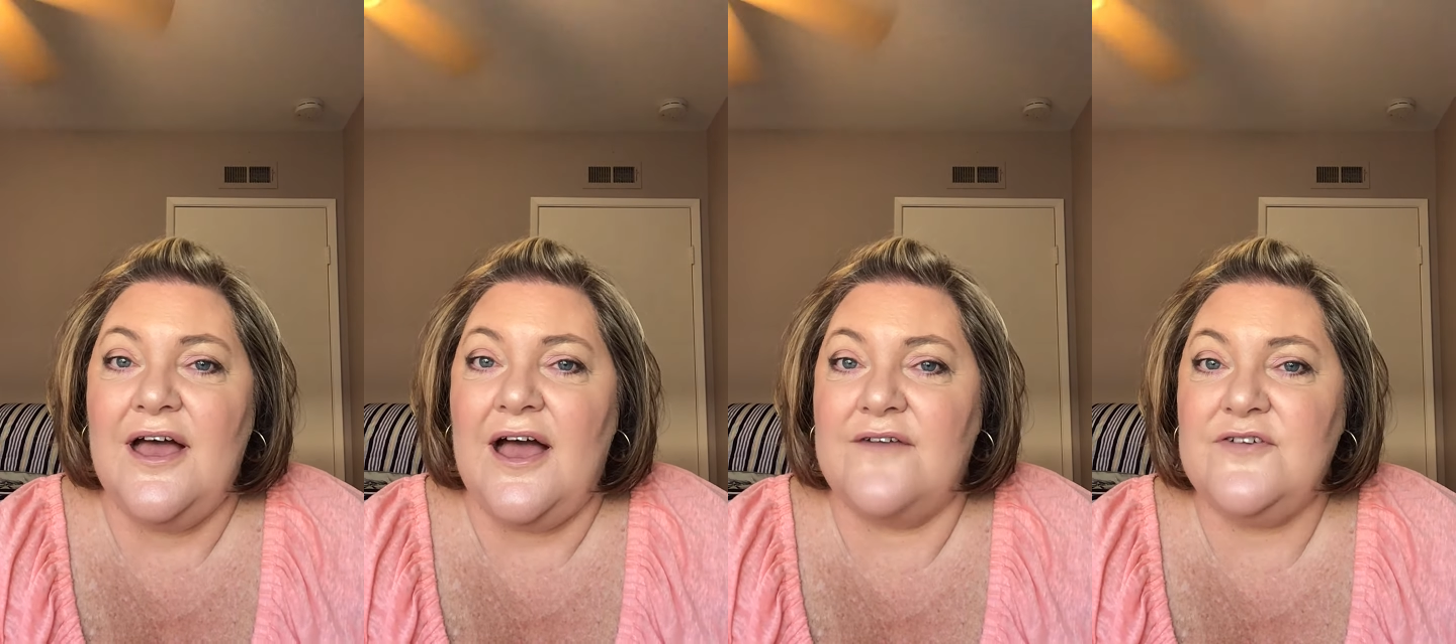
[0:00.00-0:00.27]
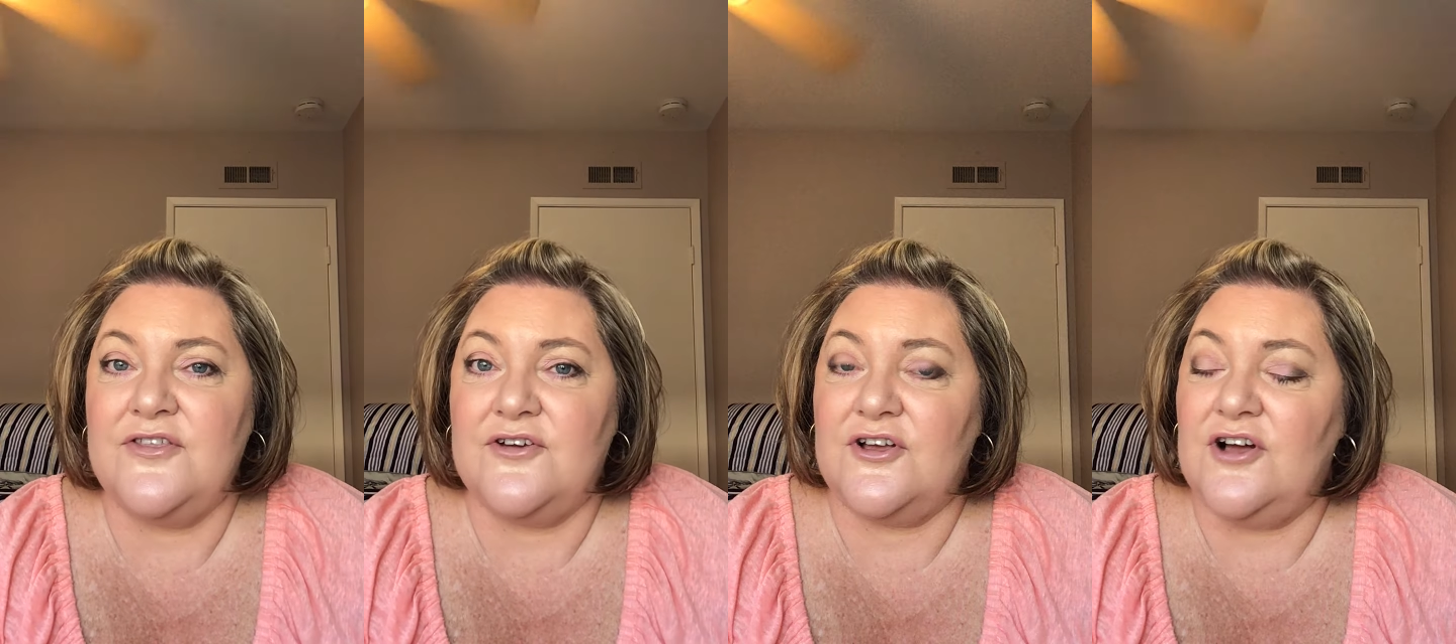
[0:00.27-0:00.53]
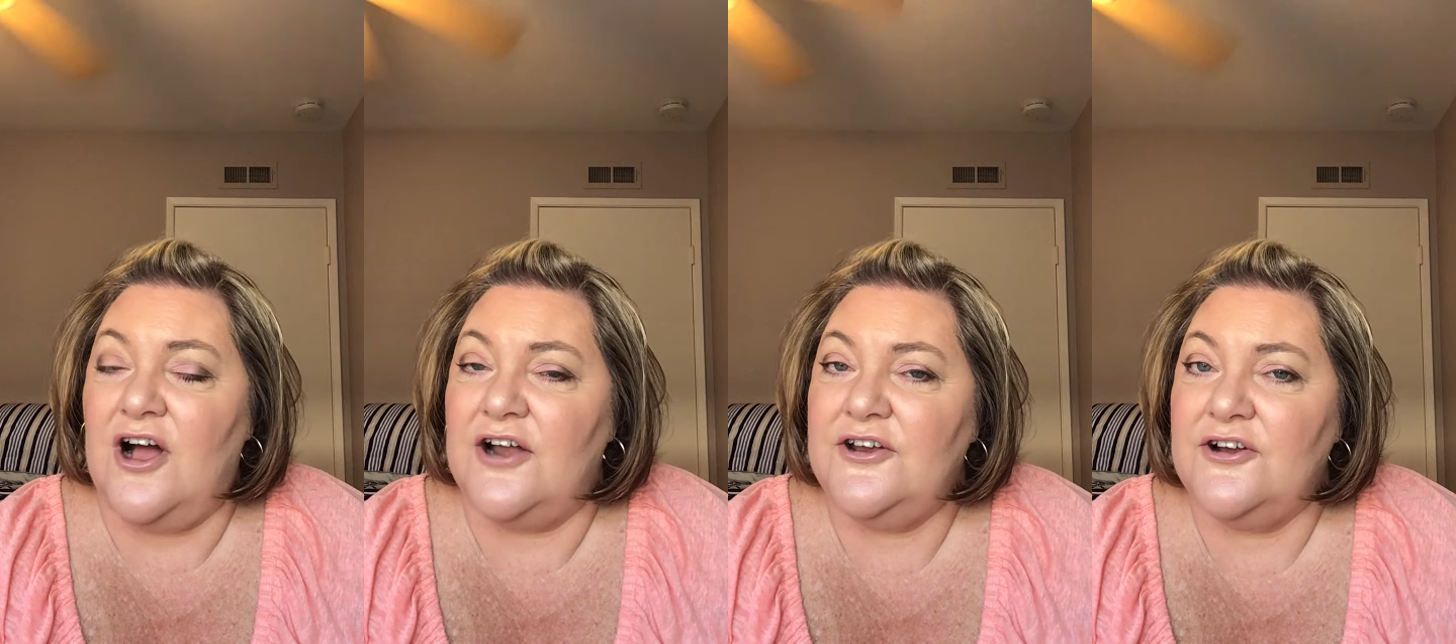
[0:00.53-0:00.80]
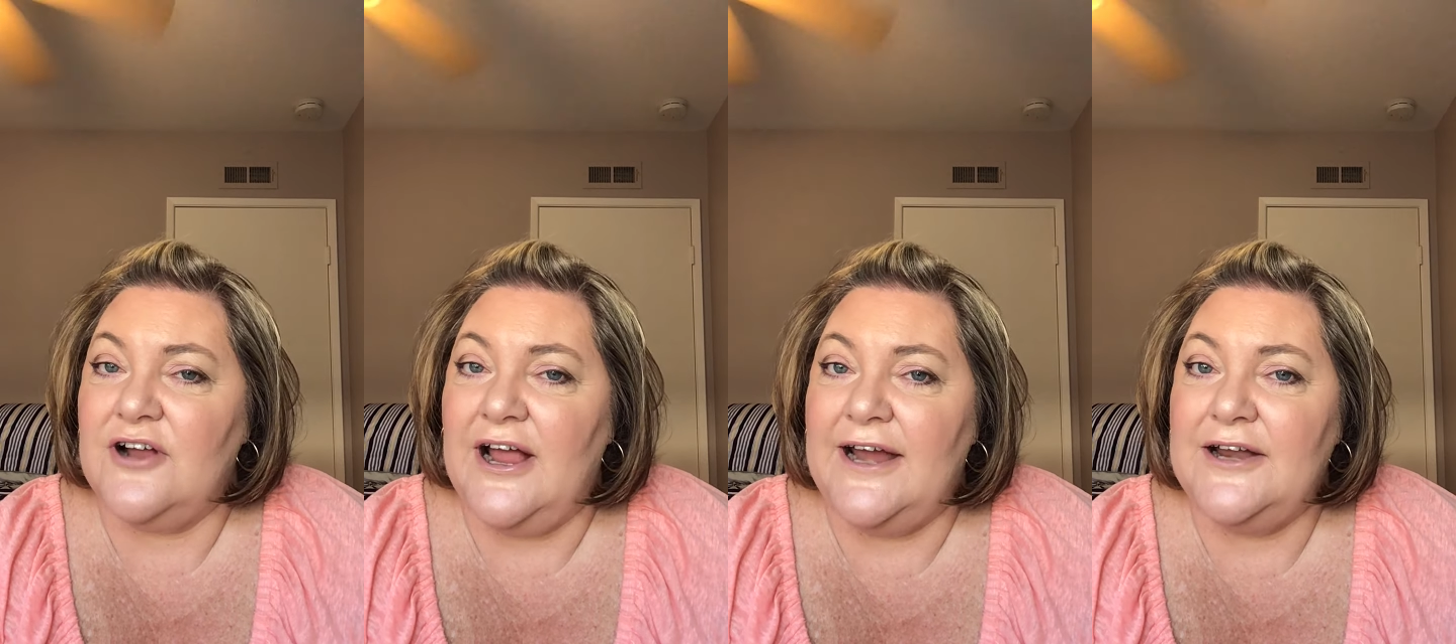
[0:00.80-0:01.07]
have either
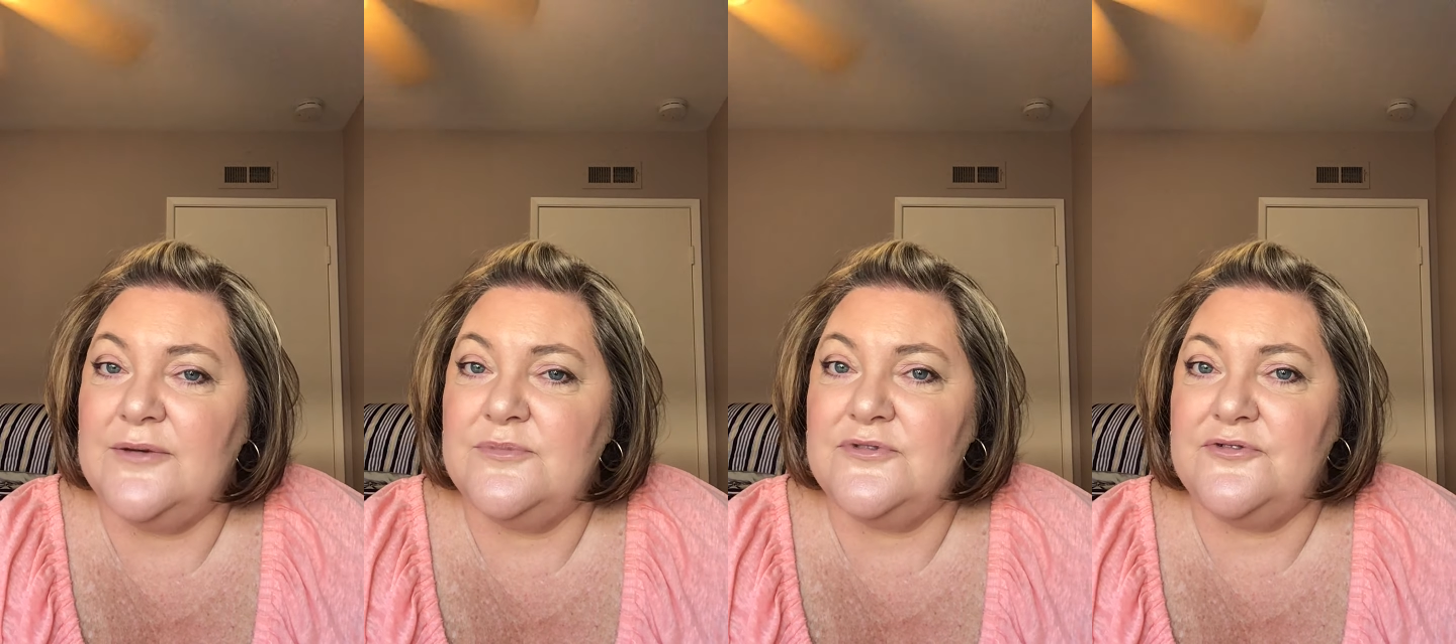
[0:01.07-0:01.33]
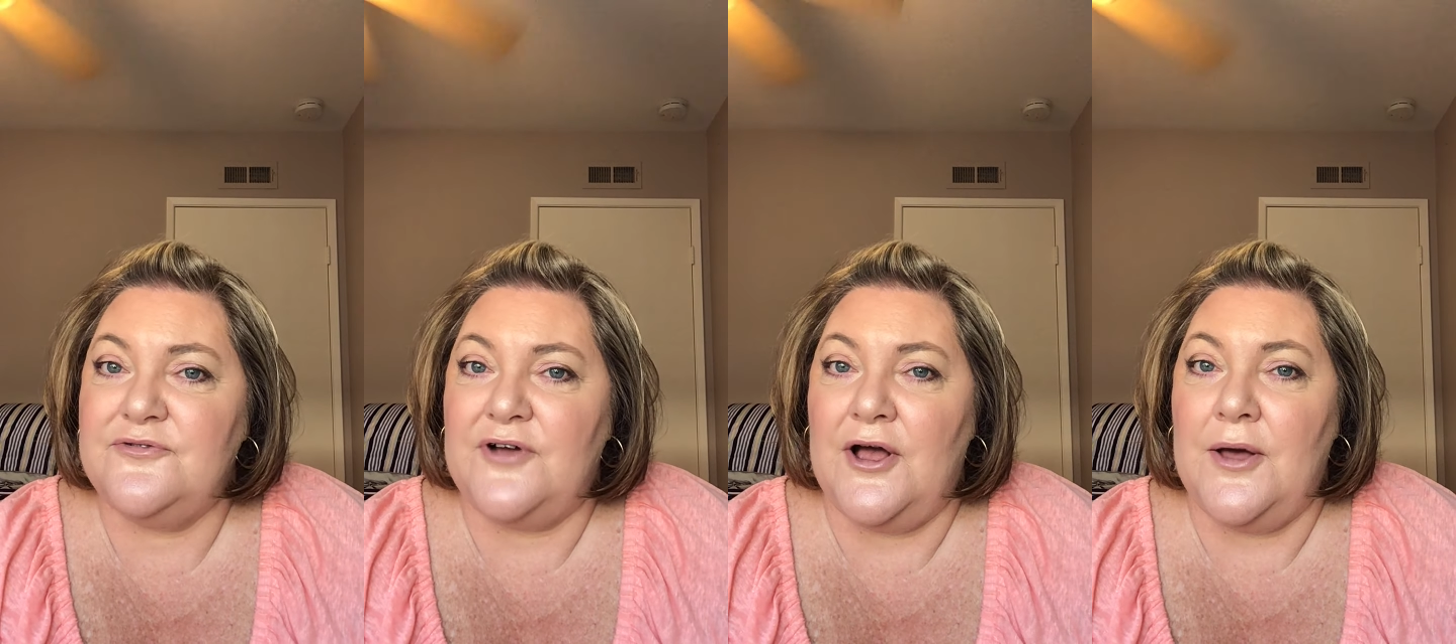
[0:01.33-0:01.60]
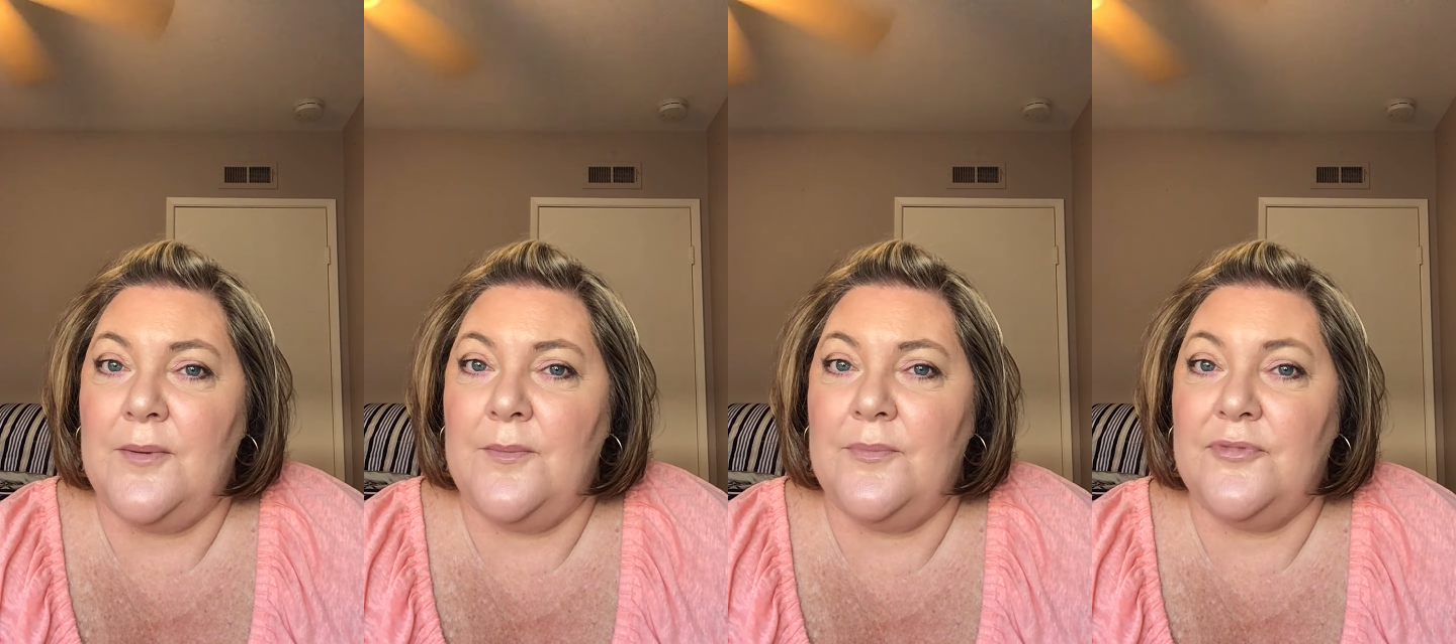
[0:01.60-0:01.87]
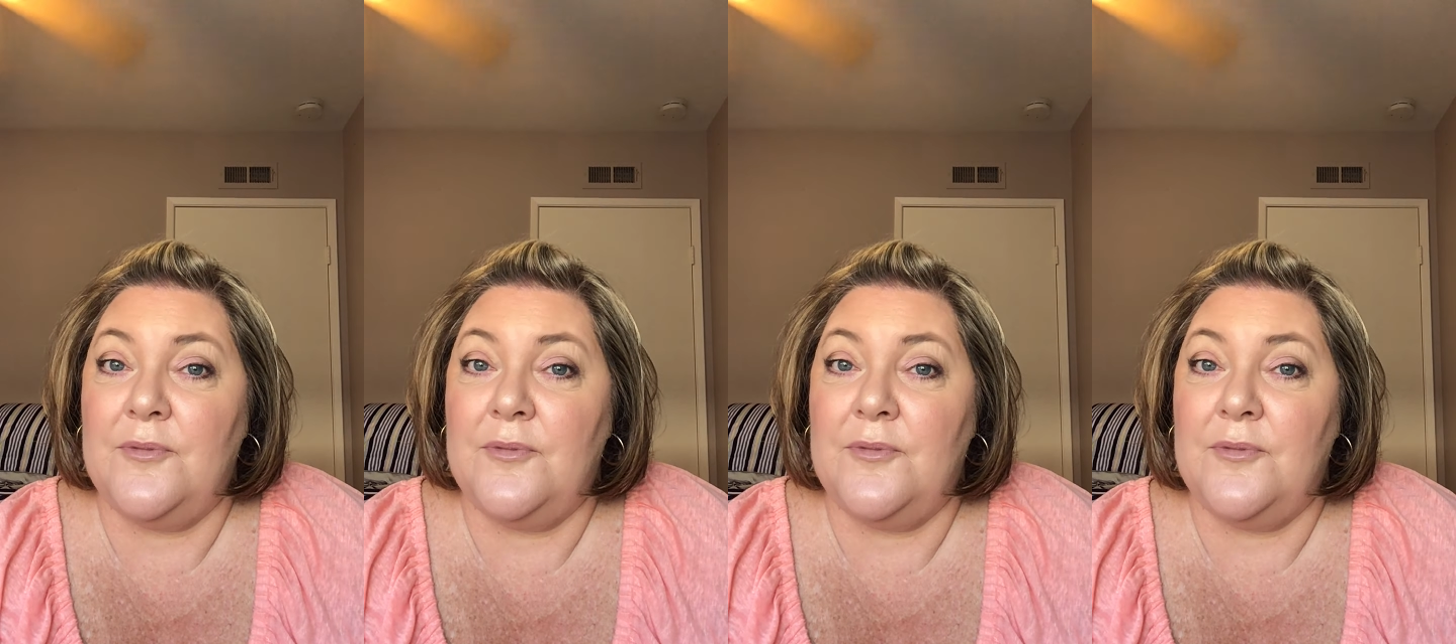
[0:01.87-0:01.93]
gotten your items from